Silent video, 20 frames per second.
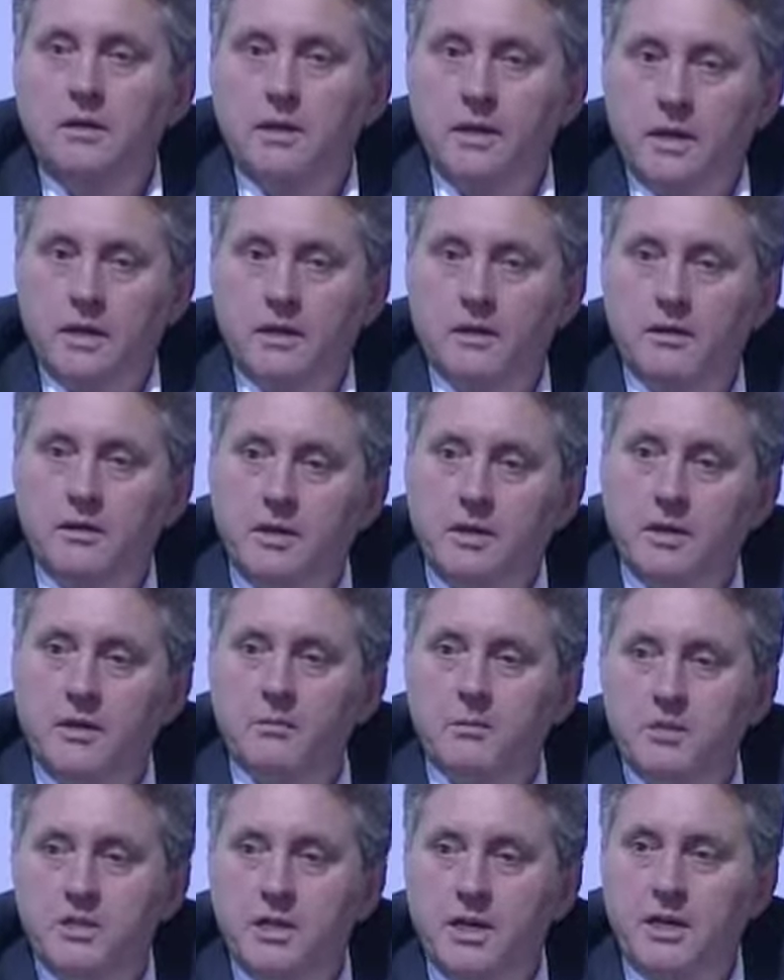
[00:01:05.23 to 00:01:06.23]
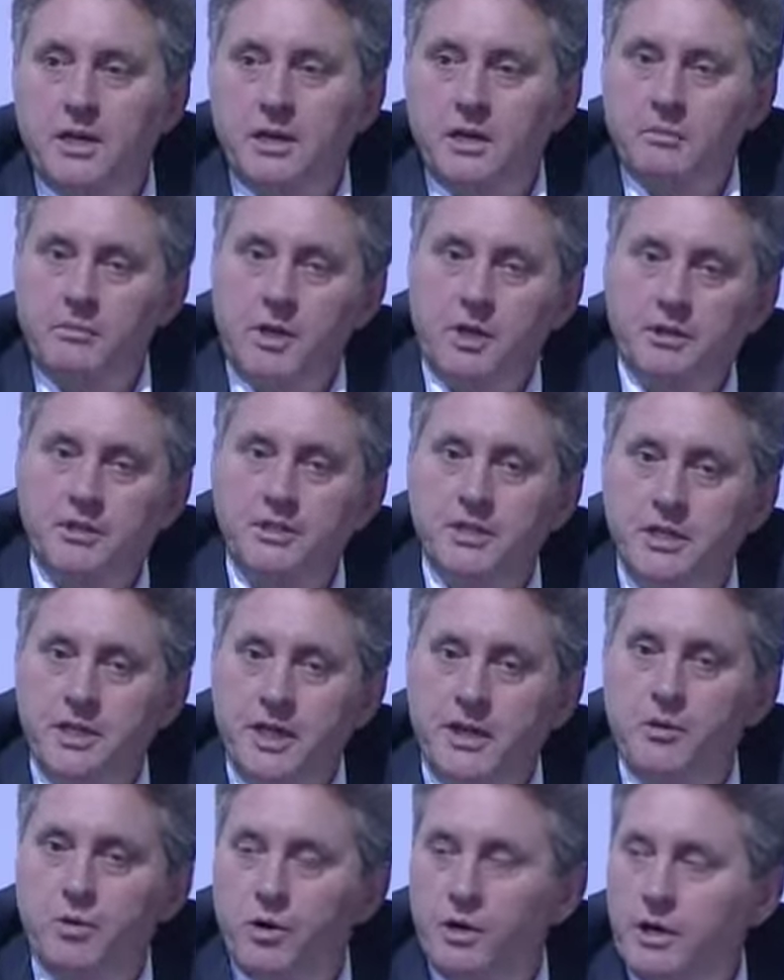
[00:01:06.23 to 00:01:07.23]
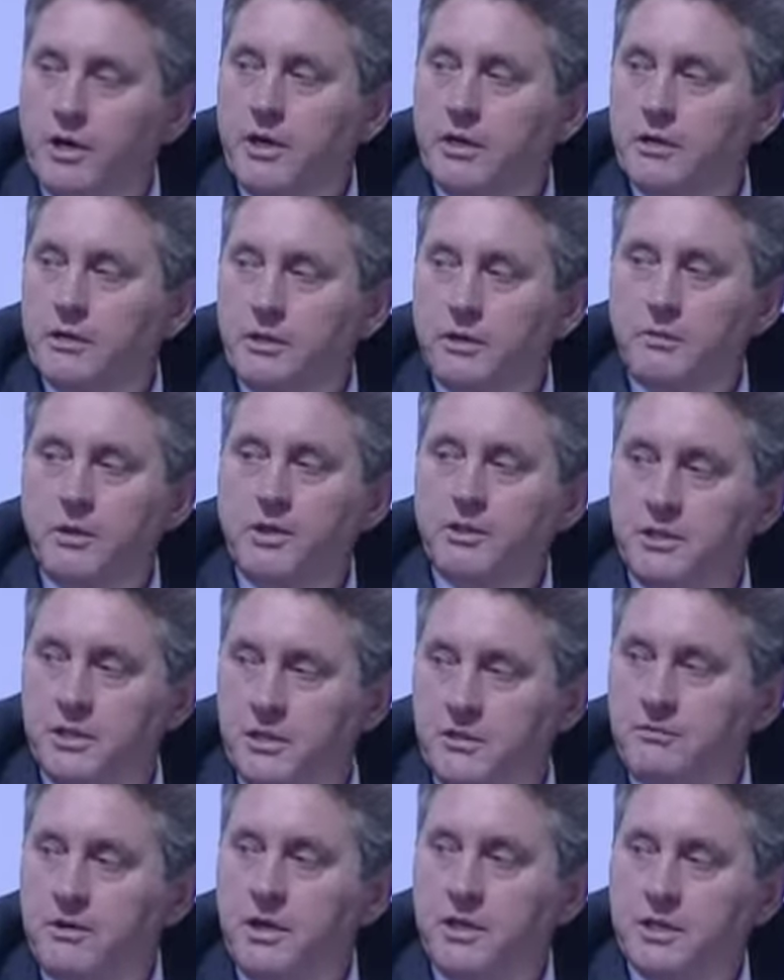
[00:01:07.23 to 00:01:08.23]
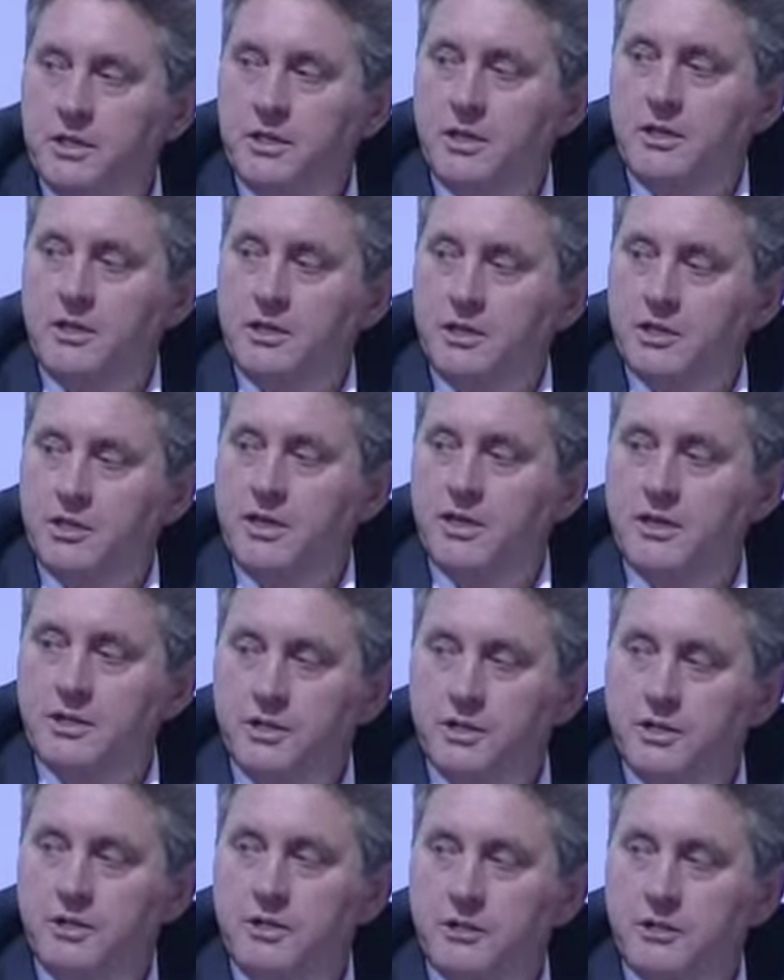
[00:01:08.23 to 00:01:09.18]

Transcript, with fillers: Yeah, yeah, in particular multi-network and multi-device kind of strategies.